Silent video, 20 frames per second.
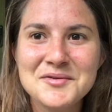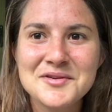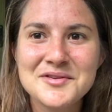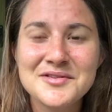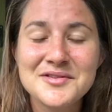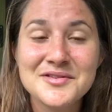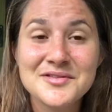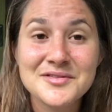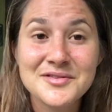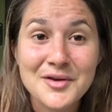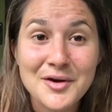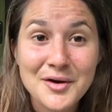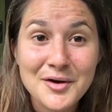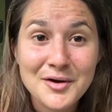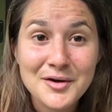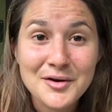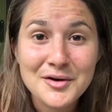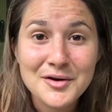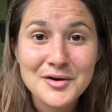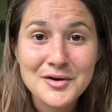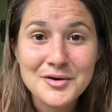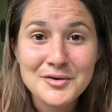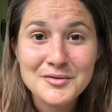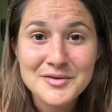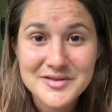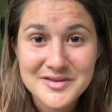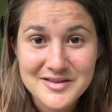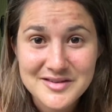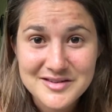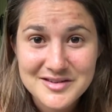was so
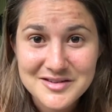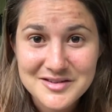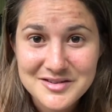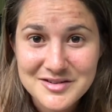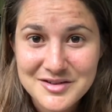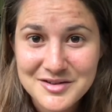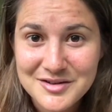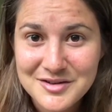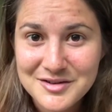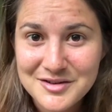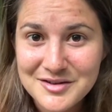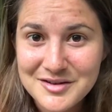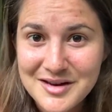resistant to.